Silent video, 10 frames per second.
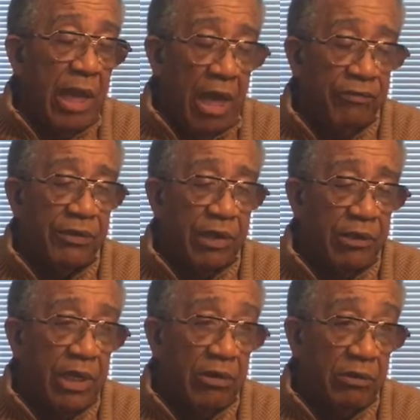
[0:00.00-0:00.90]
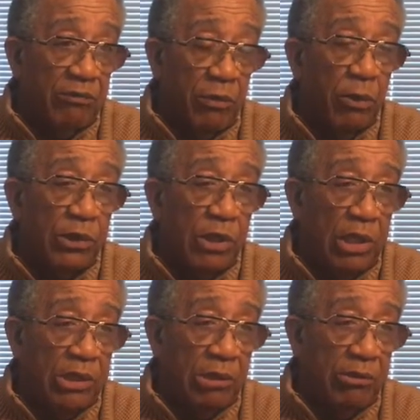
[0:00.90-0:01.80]
African-American
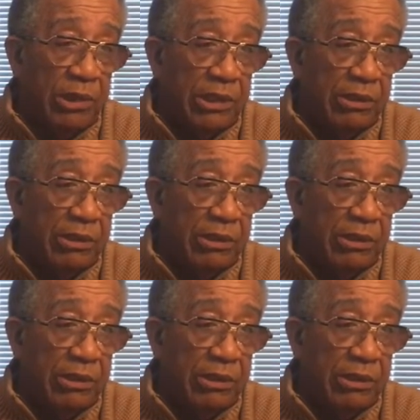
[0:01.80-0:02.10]
four-star general in